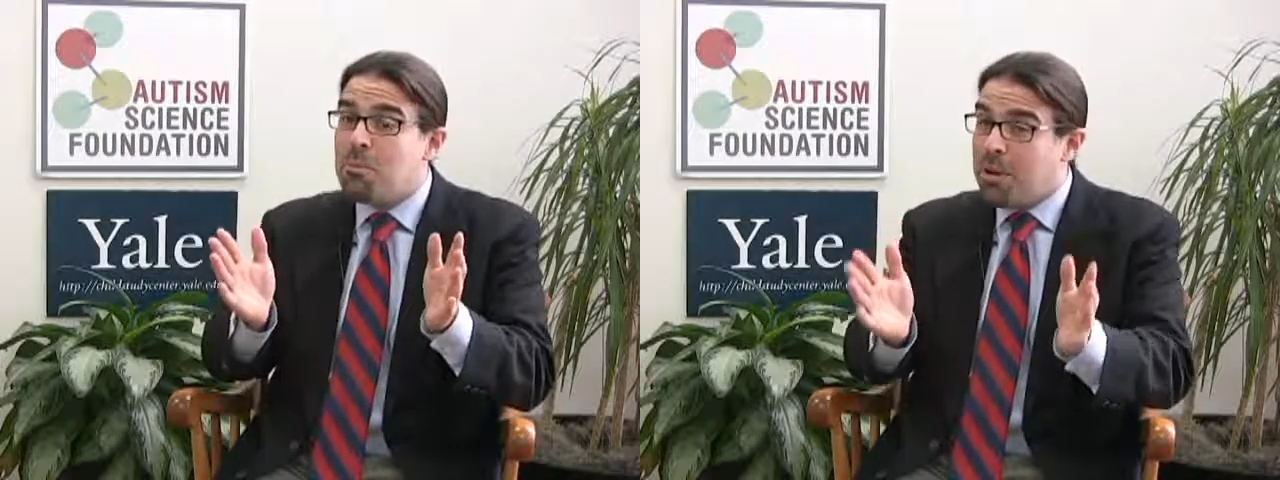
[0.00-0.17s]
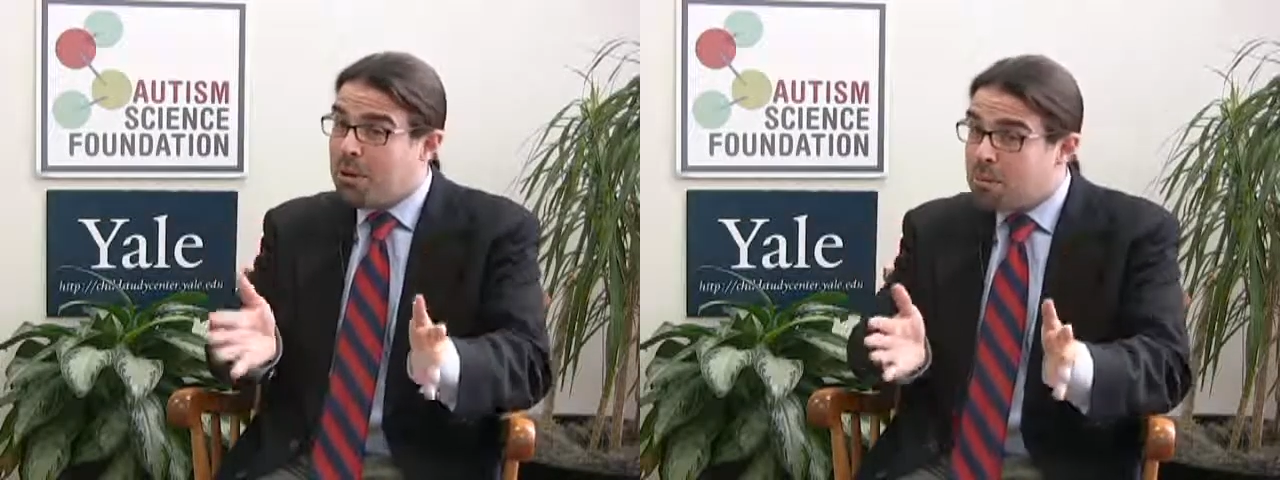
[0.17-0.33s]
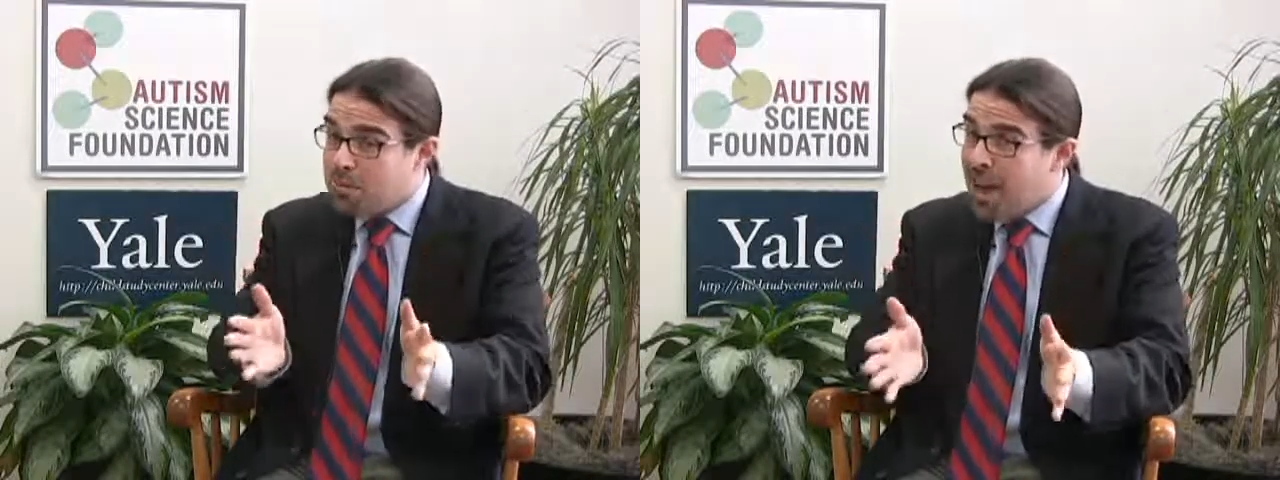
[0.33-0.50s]

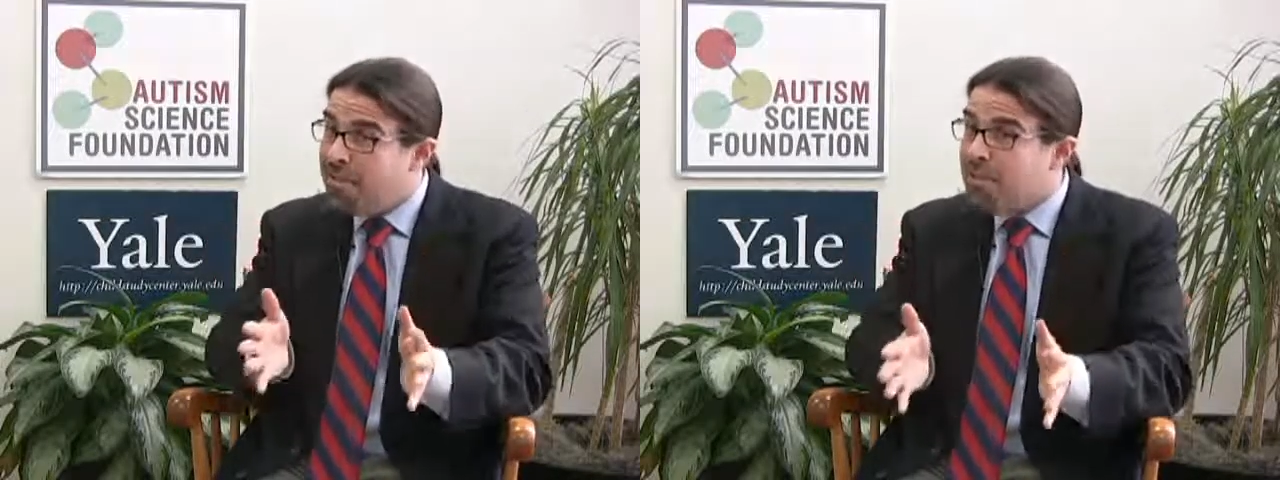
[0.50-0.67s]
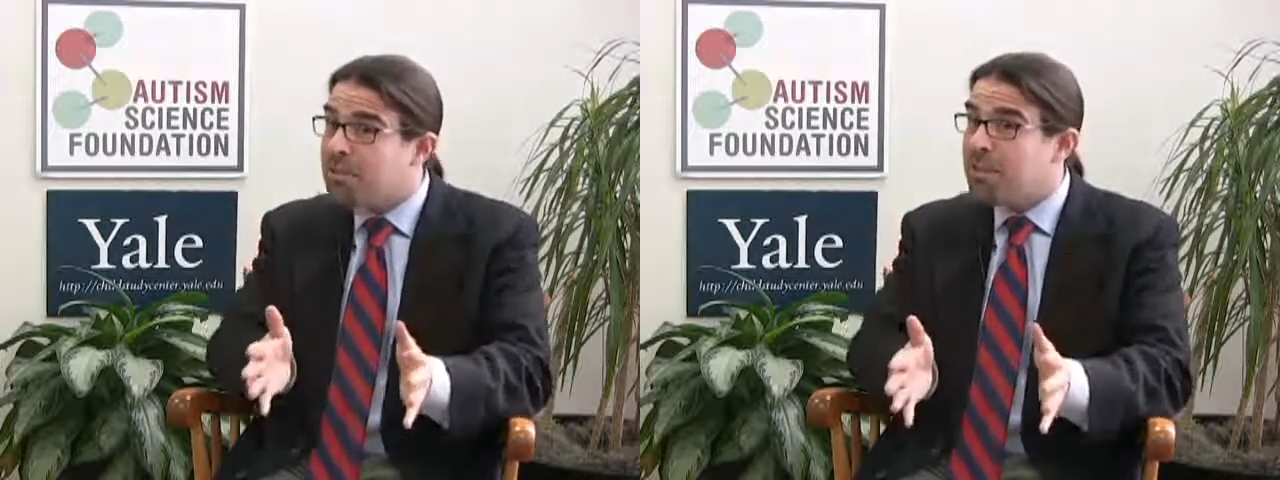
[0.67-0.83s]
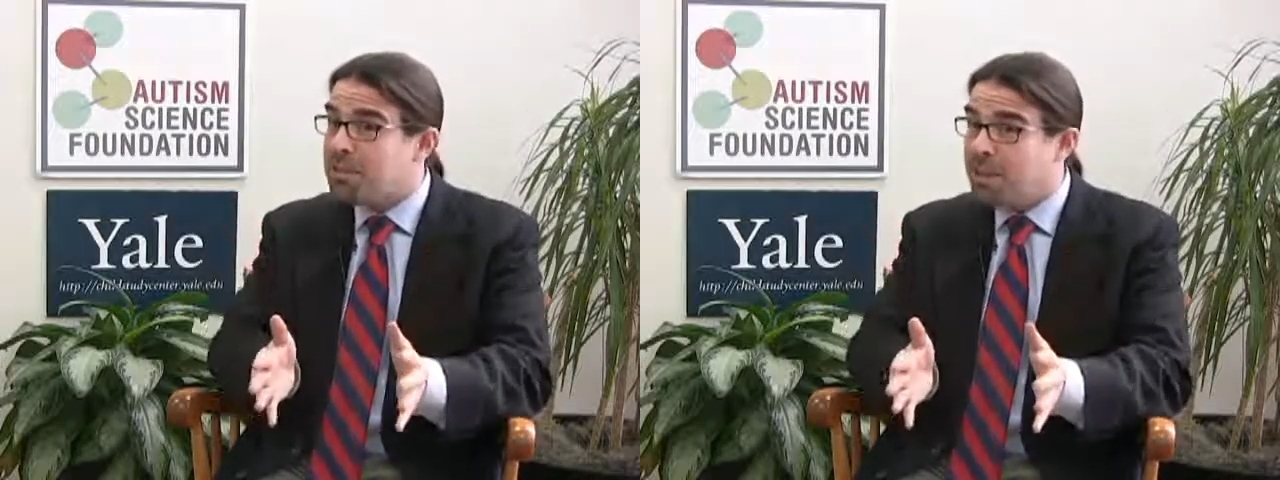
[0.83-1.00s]
but not
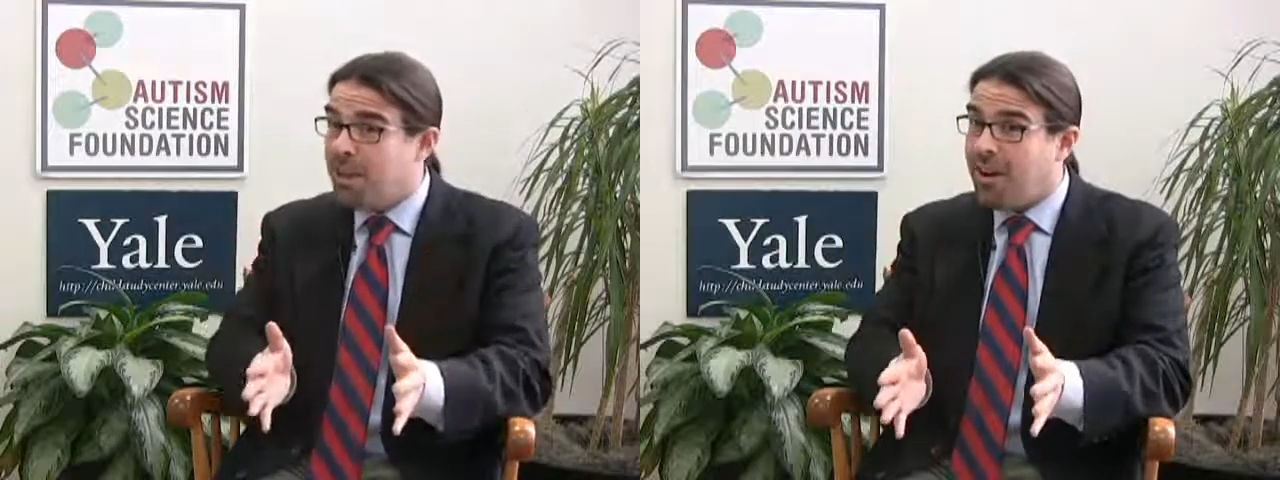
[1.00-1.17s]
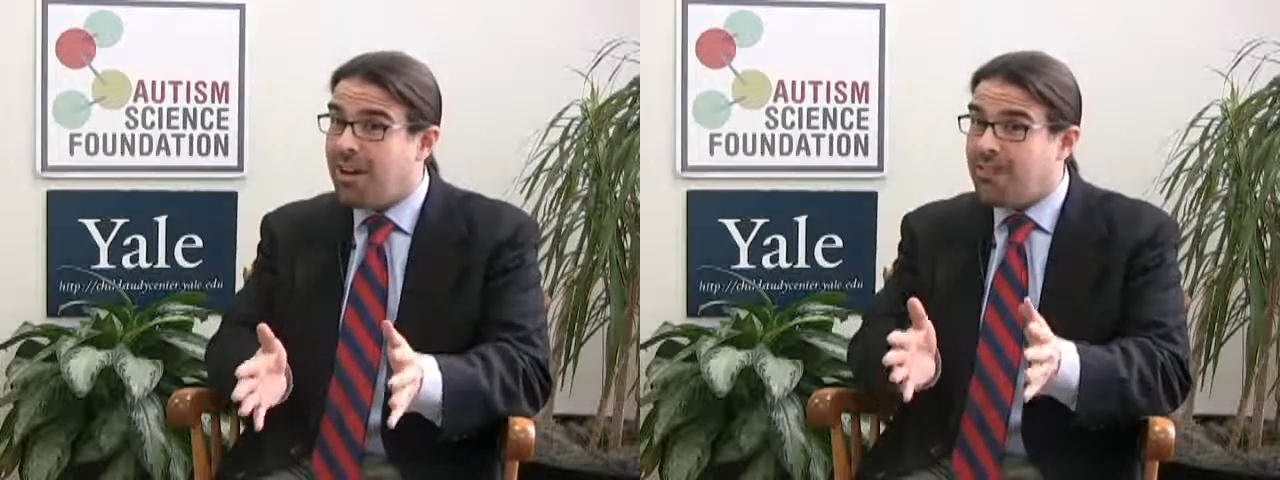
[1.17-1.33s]
for much longer.